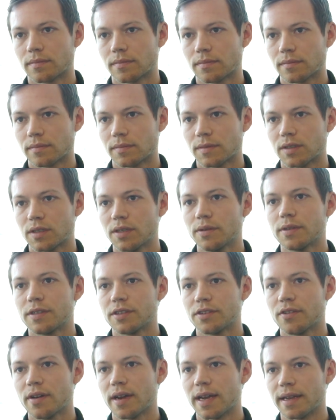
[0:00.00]
Um, to a
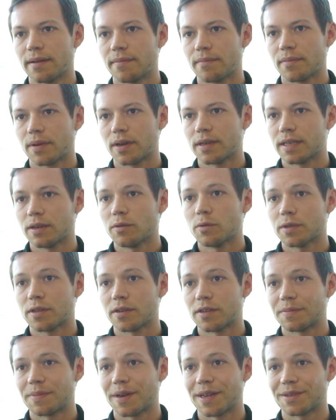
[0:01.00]
degree, because okay. it
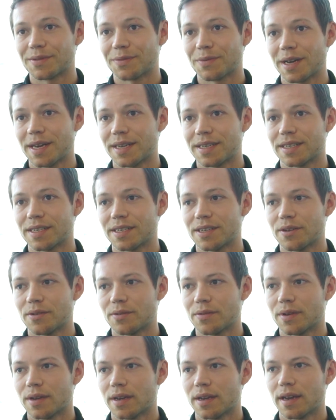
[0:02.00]
also depends where did
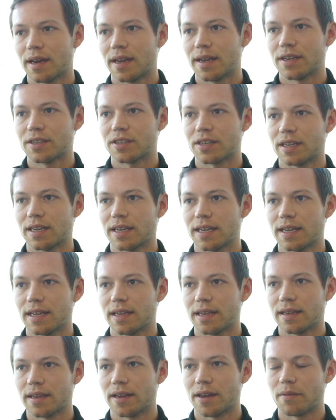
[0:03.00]
you
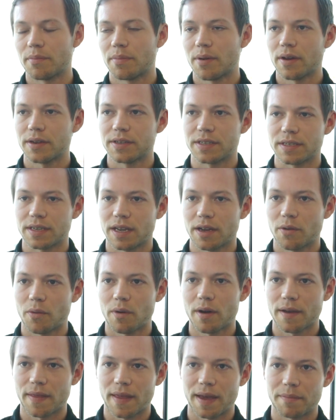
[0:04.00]
initially, you know, purchase
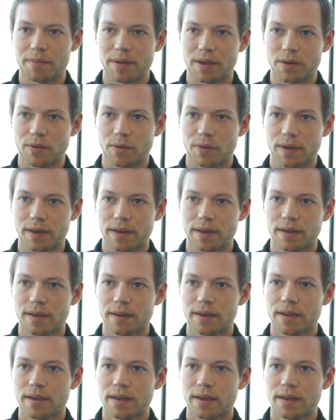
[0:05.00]
acquire that mm. Bitcoin.